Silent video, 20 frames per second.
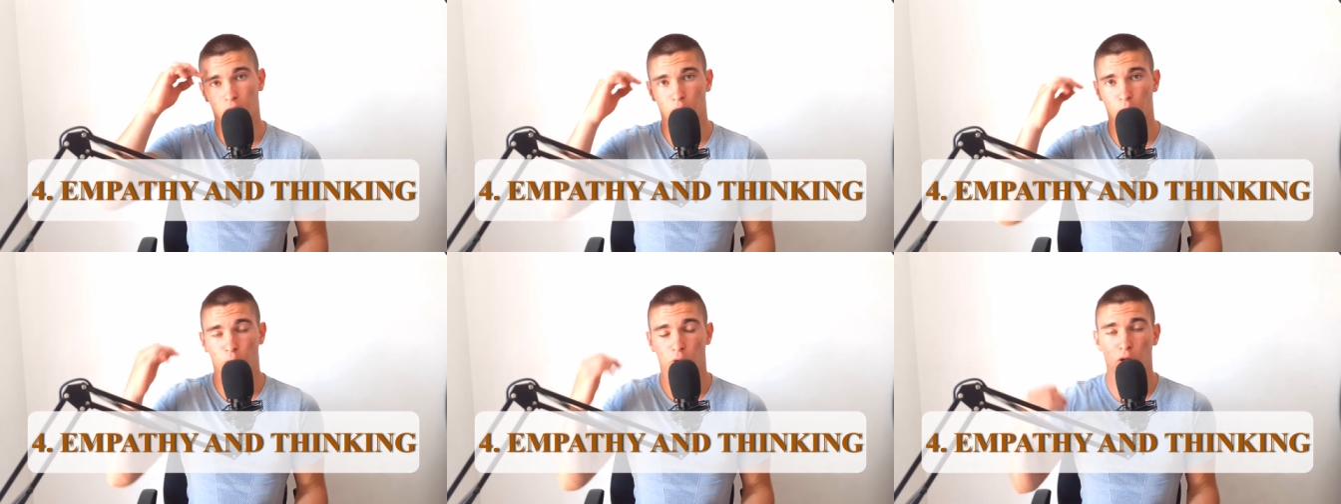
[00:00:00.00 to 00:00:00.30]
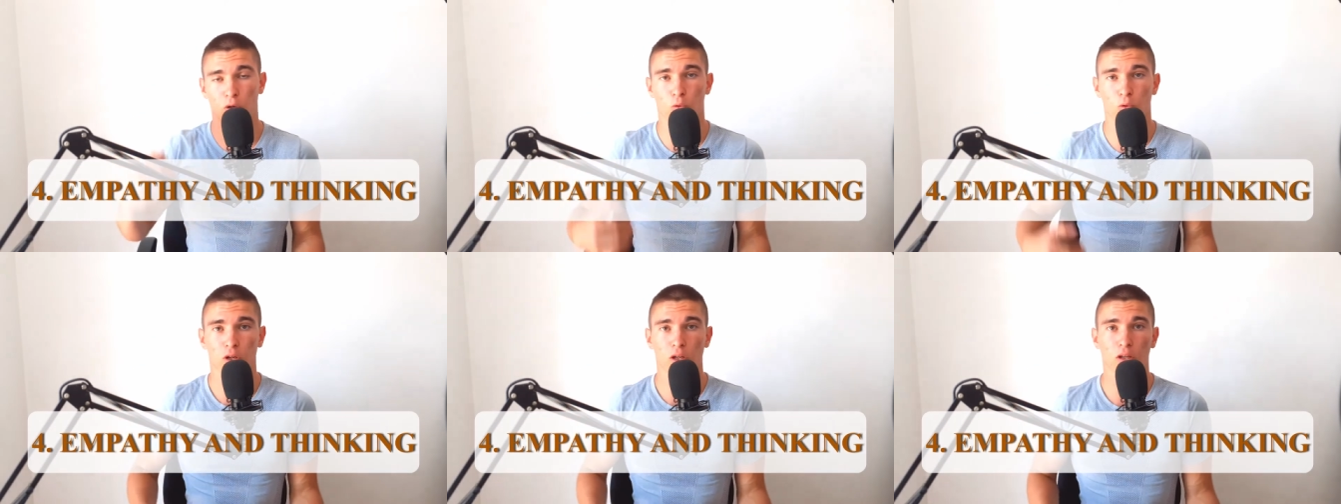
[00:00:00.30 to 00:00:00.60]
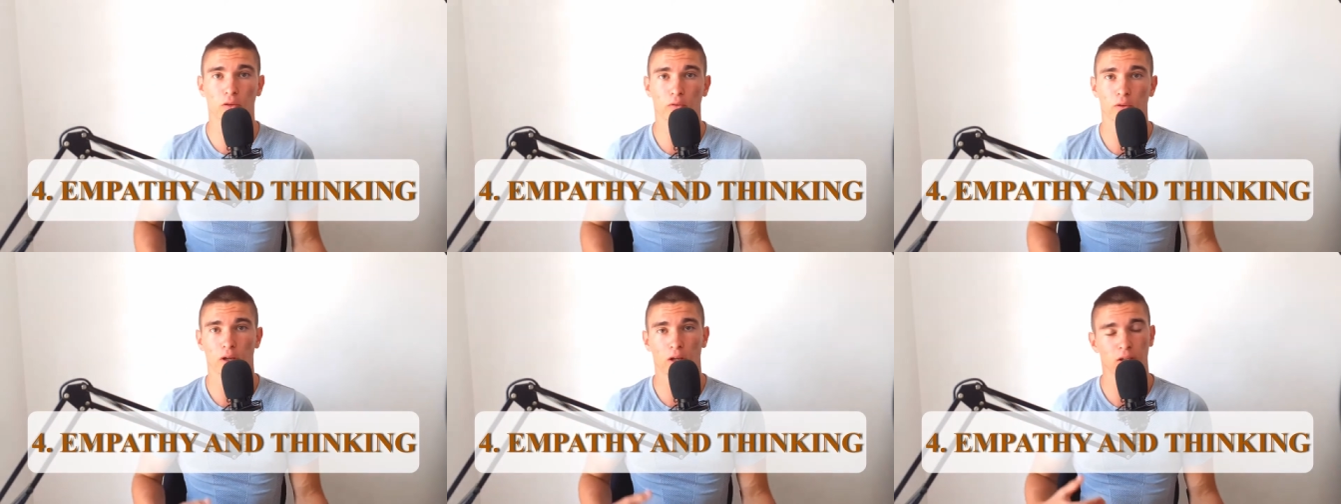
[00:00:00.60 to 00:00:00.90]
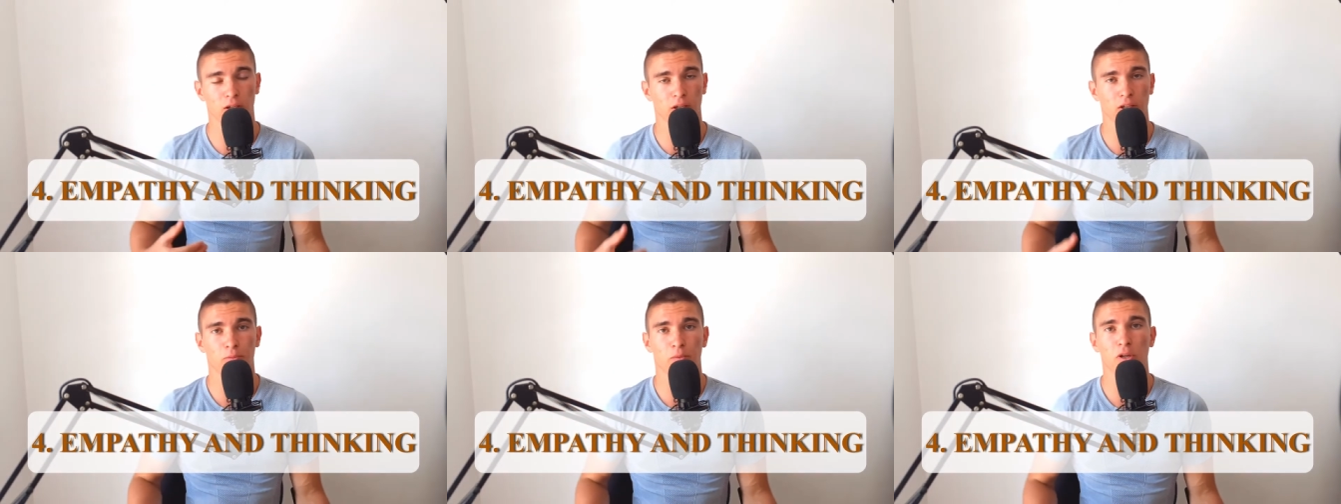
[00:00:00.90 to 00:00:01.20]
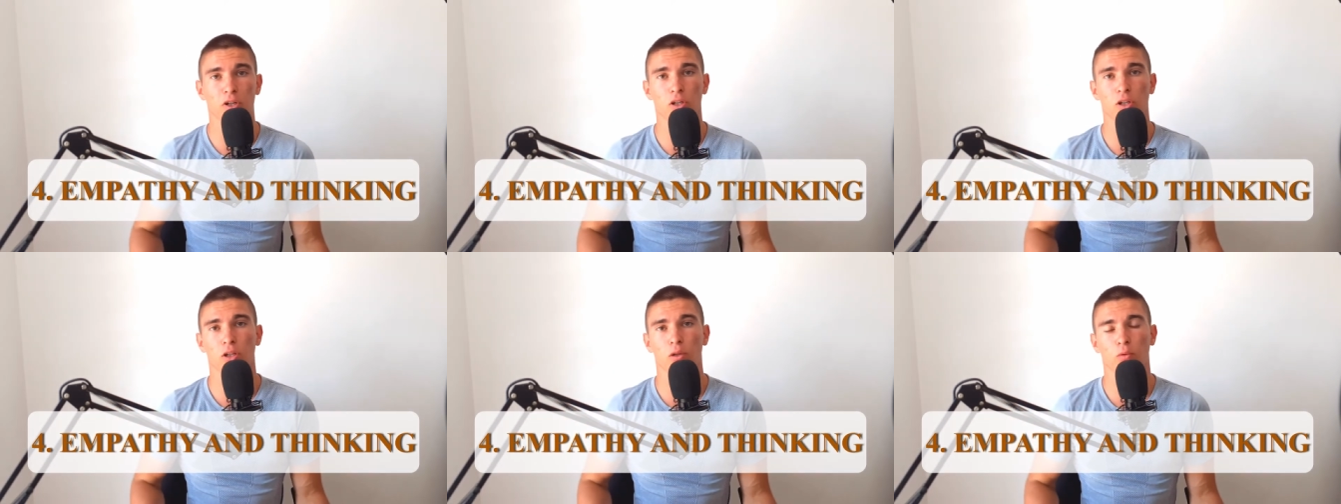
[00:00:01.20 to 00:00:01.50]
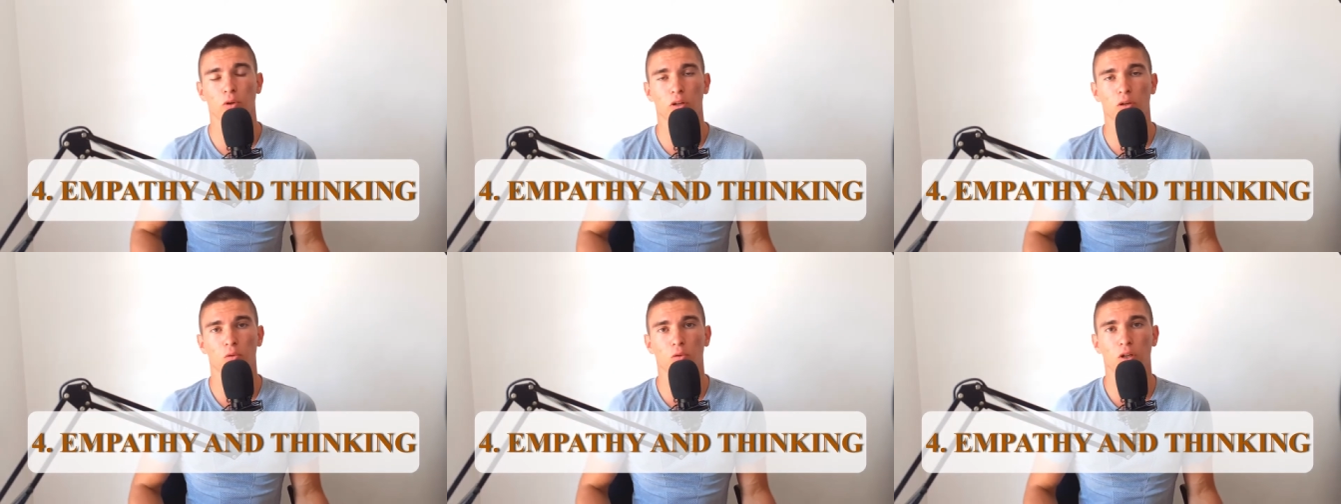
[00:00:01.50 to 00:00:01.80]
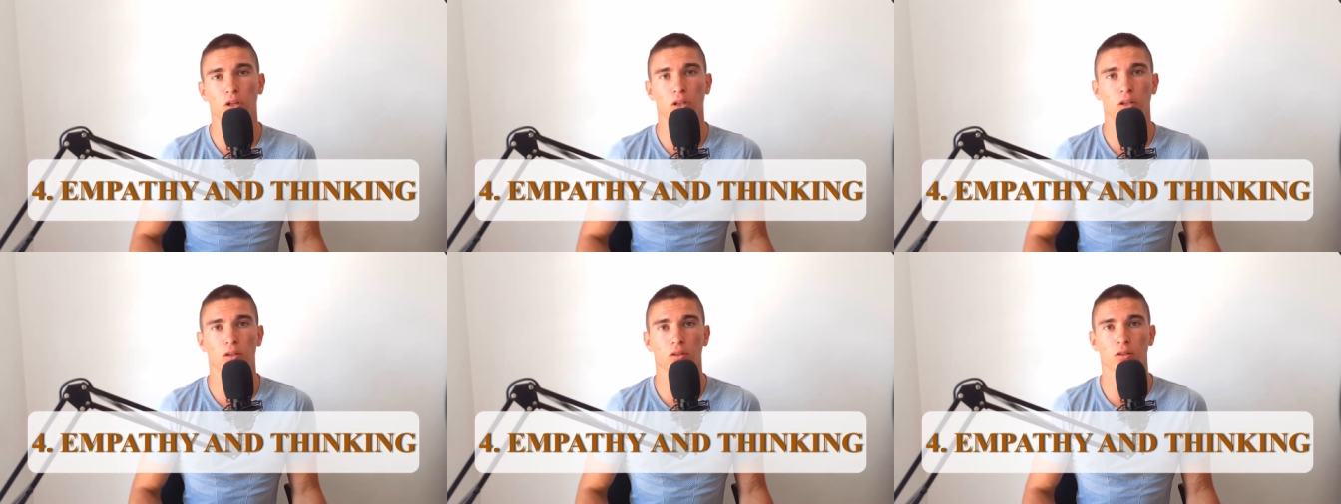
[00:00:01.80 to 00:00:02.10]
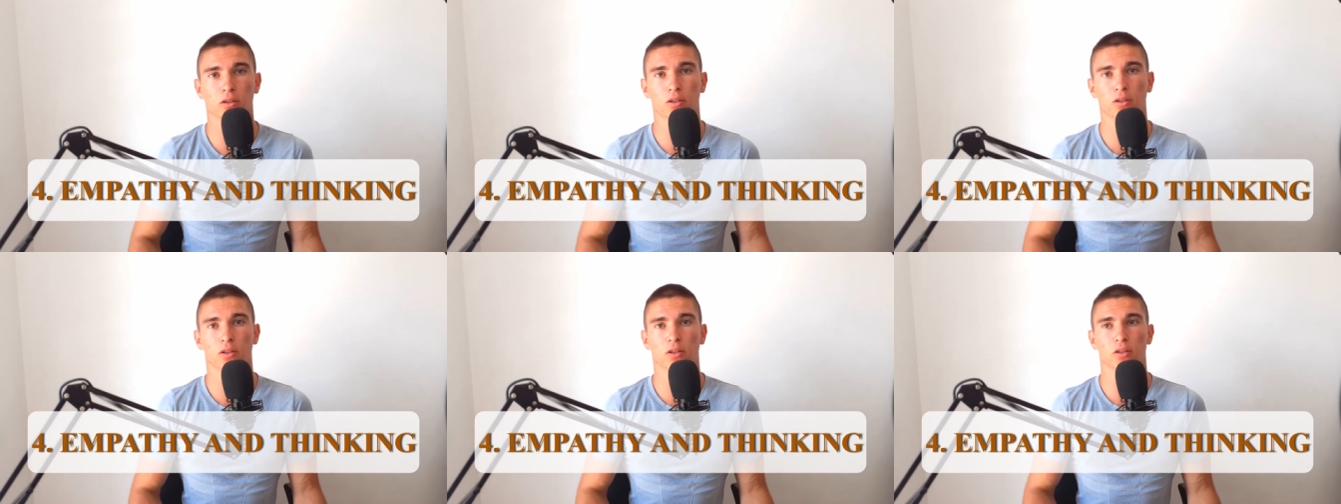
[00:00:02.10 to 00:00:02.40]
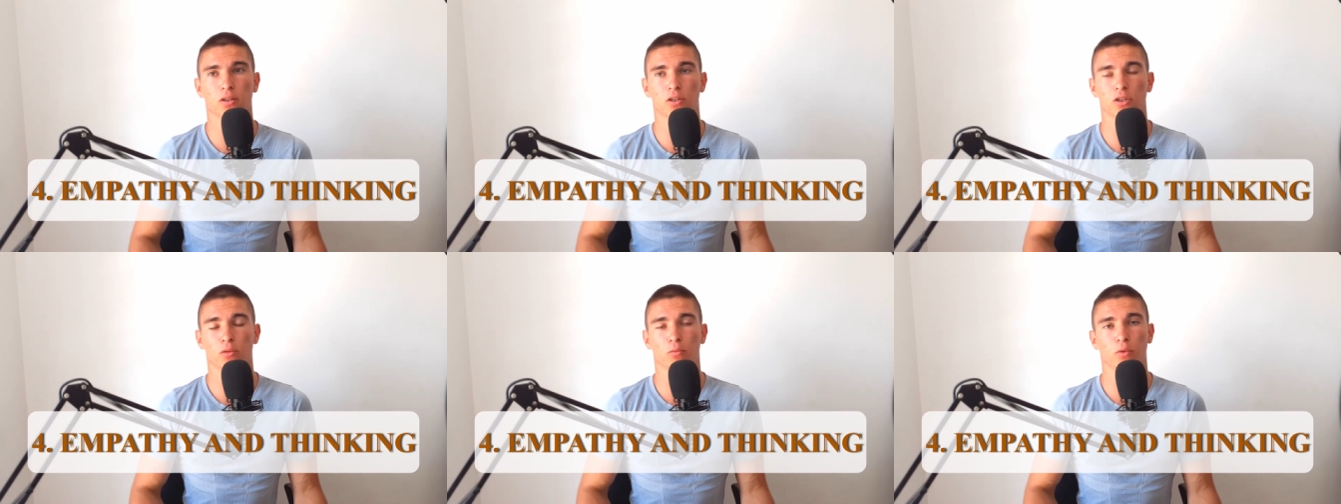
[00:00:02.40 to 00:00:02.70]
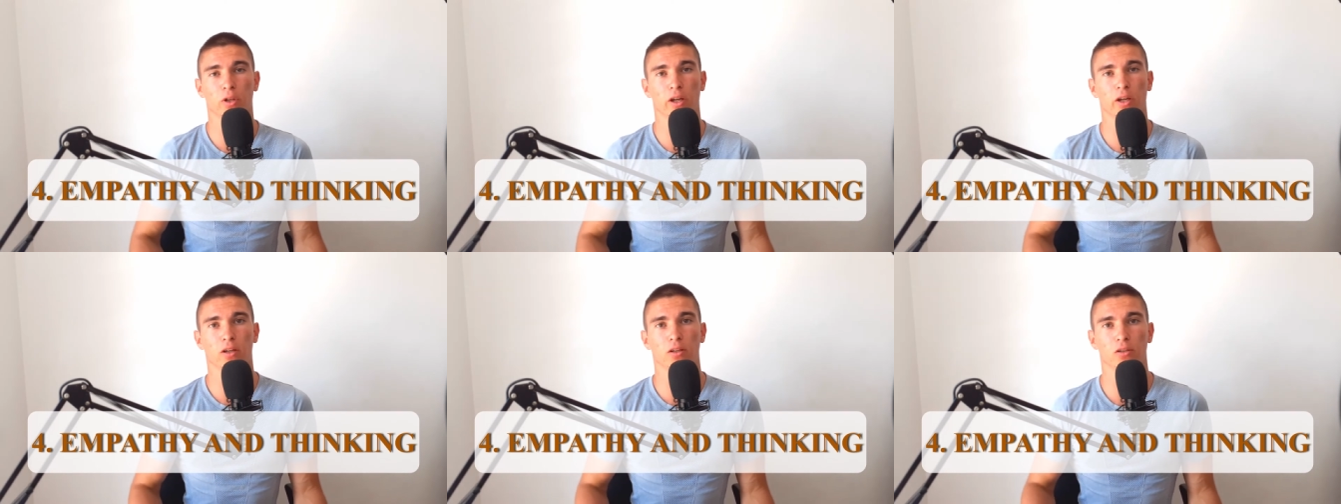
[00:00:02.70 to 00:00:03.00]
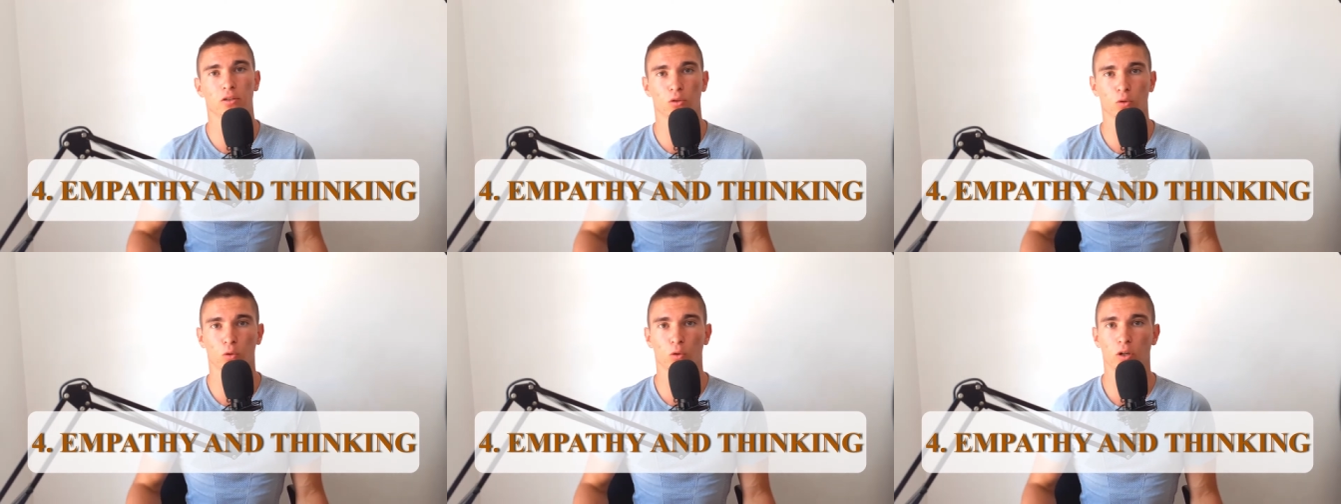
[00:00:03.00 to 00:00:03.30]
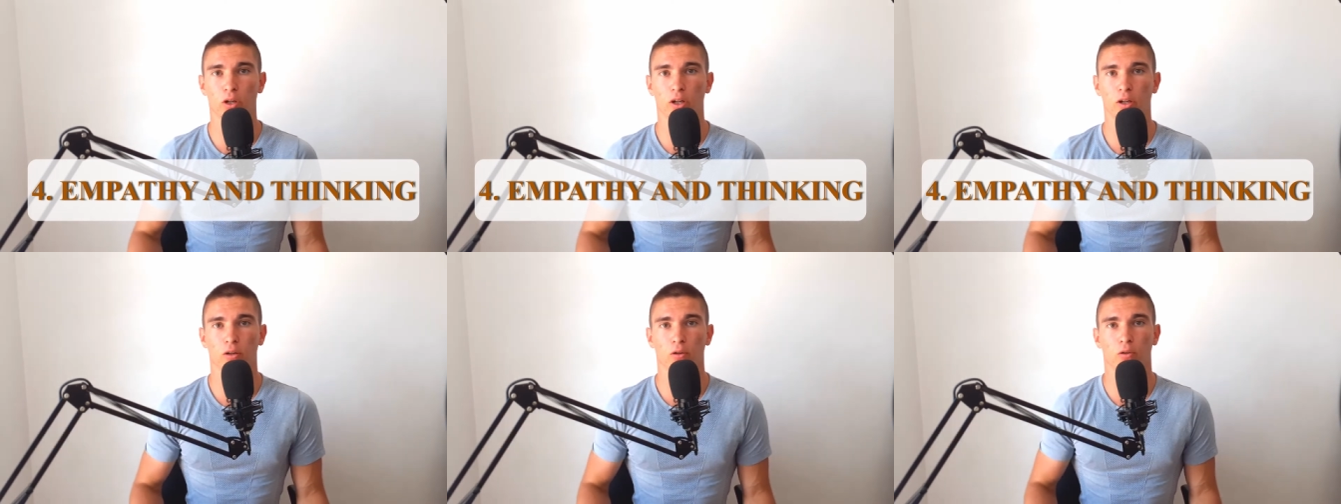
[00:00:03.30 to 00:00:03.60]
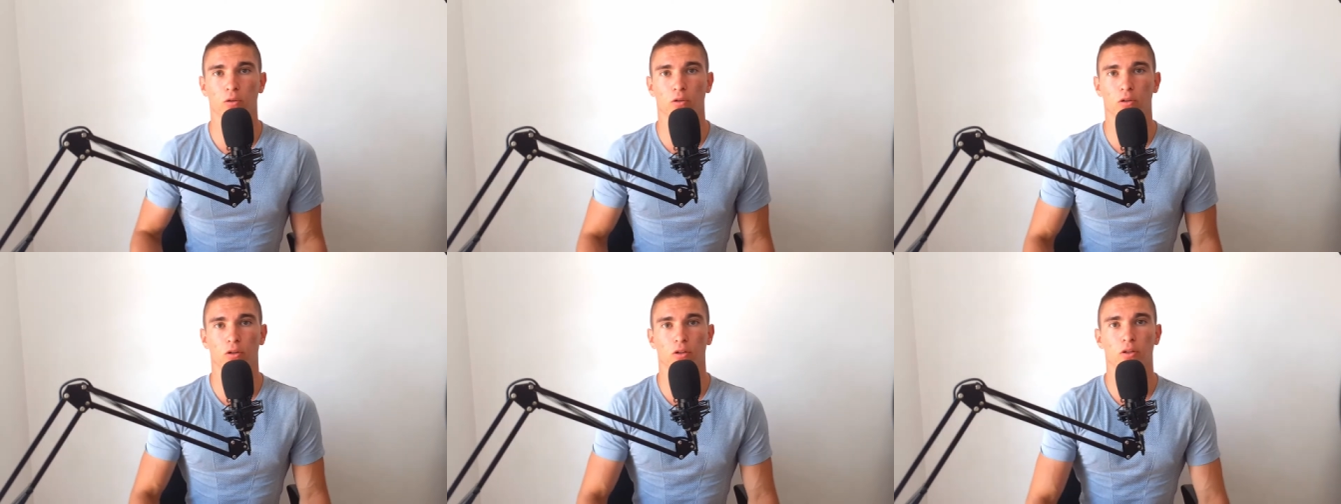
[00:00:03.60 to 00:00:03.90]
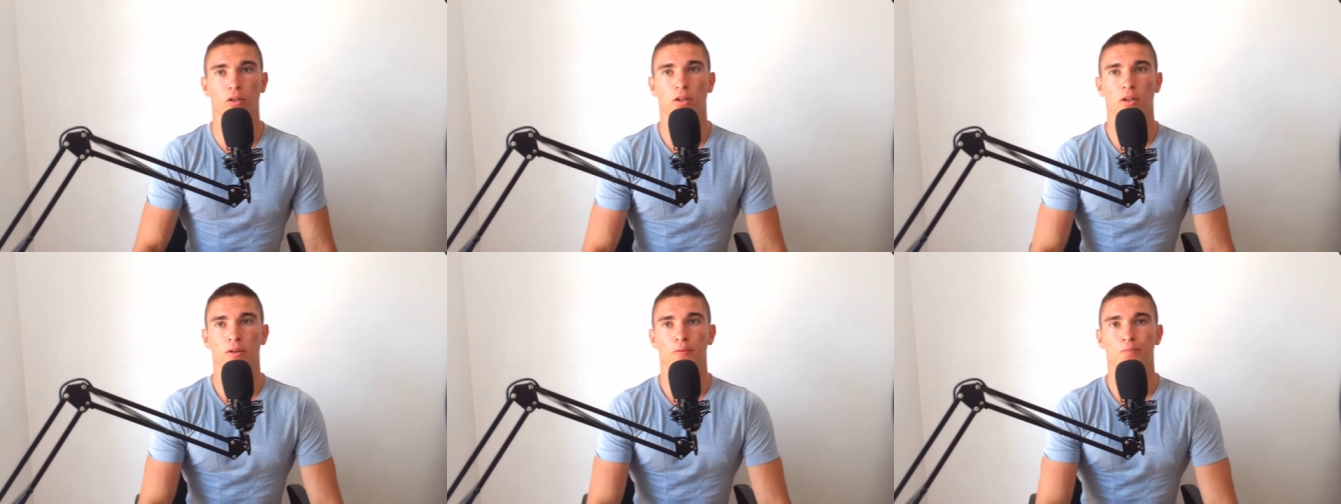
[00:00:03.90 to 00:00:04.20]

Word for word: when you read, especially when you read uh, some like story or